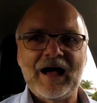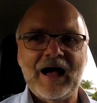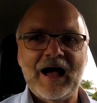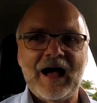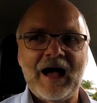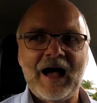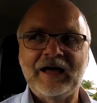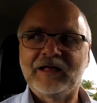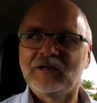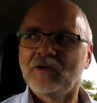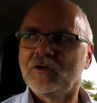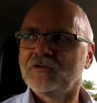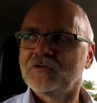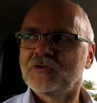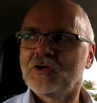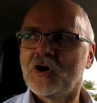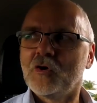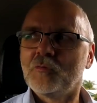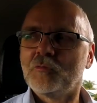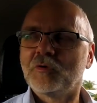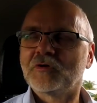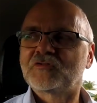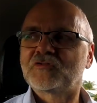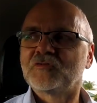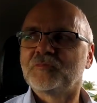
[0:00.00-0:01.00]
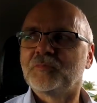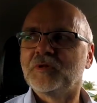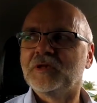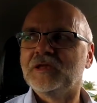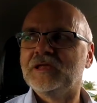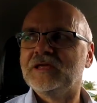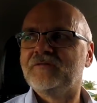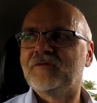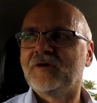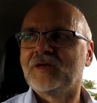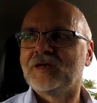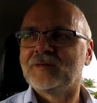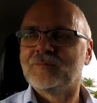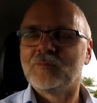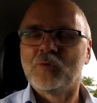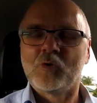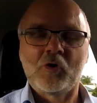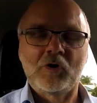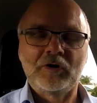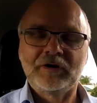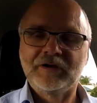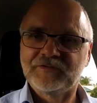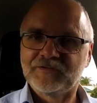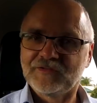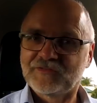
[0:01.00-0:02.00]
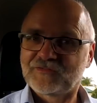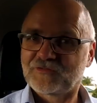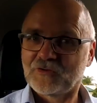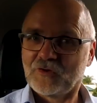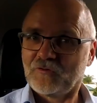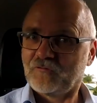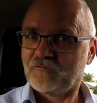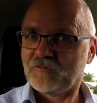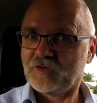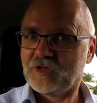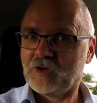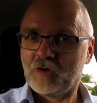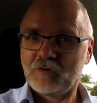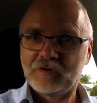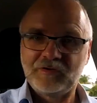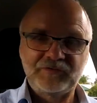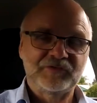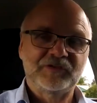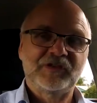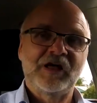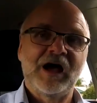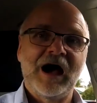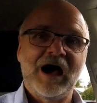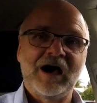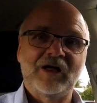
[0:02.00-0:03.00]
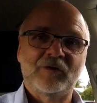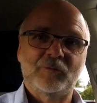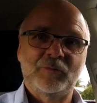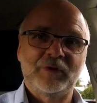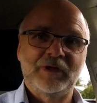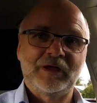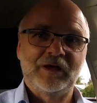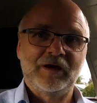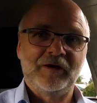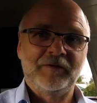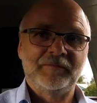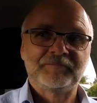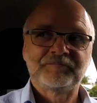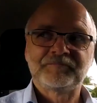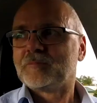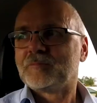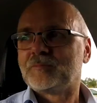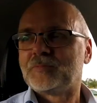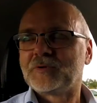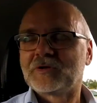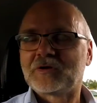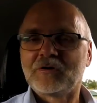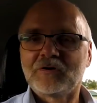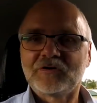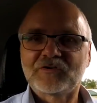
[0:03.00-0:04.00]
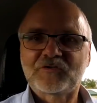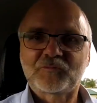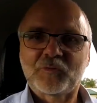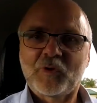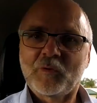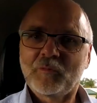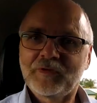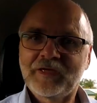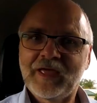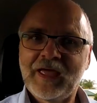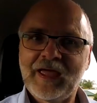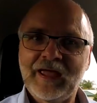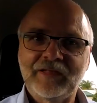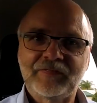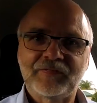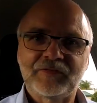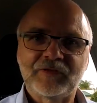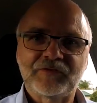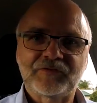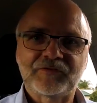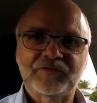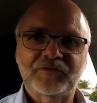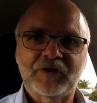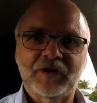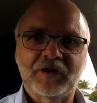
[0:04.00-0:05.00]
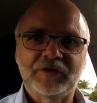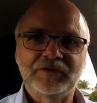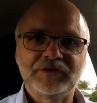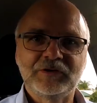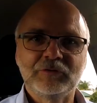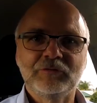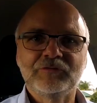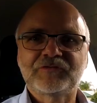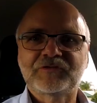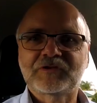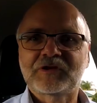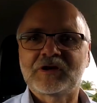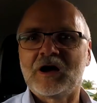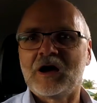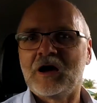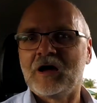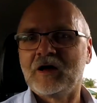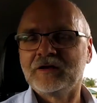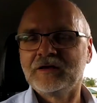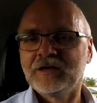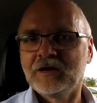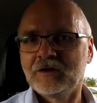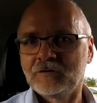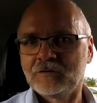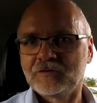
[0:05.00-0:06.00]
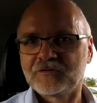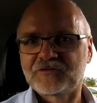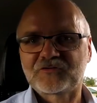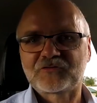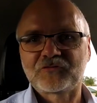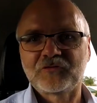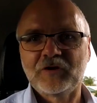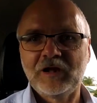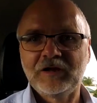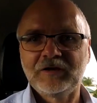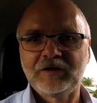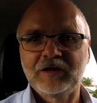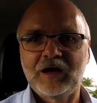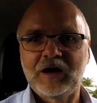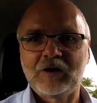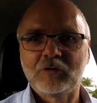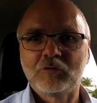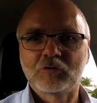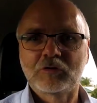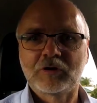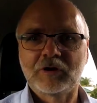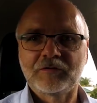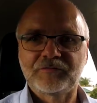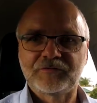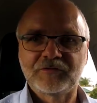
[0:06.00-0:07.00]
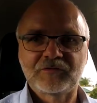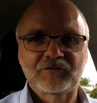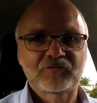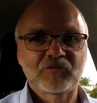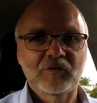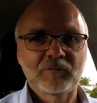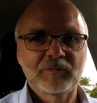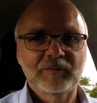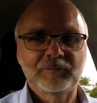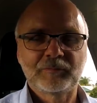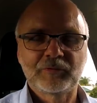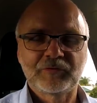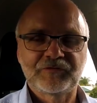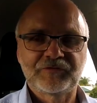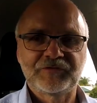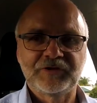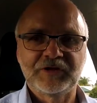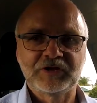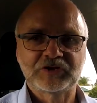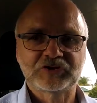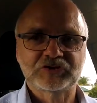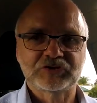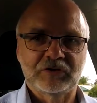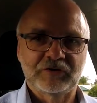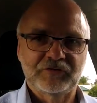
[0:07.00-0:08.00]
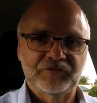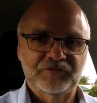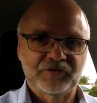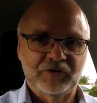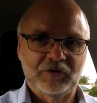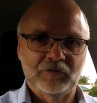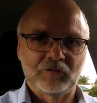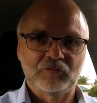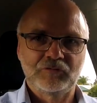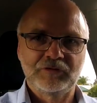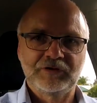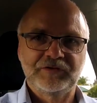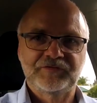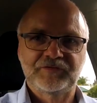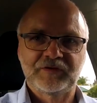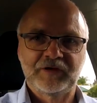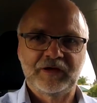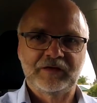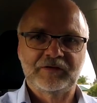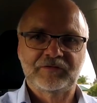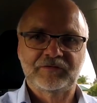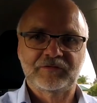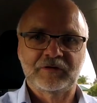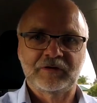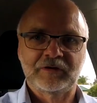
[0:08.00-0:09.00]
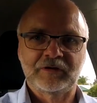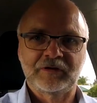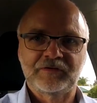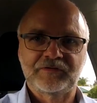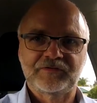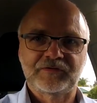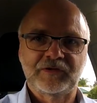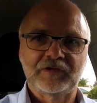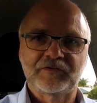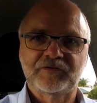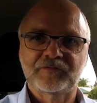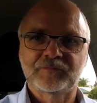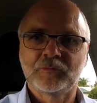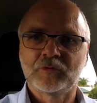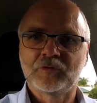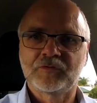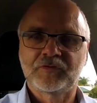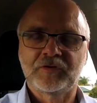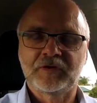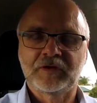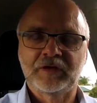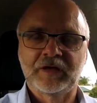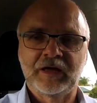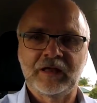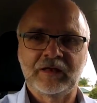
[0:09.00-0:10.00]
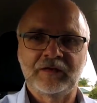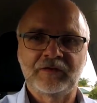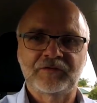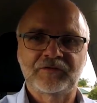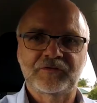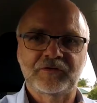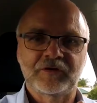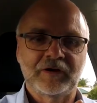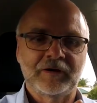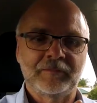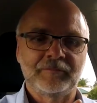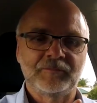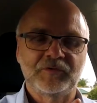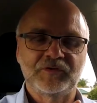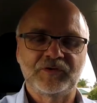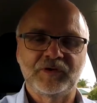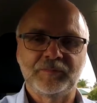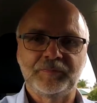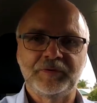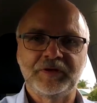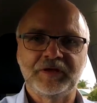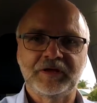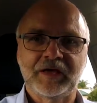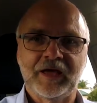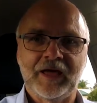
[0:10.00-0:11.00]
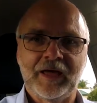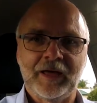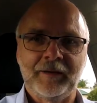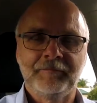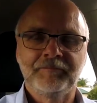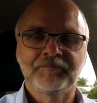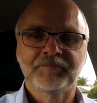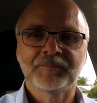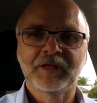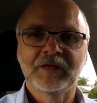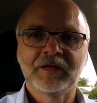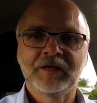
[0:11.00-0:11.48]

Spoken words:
I don't know what to believe anymore. Is it software or is it hardware? Because when we had this used car here in Australia who got the triple procedure, so reset, stall smoothing and DBCAM,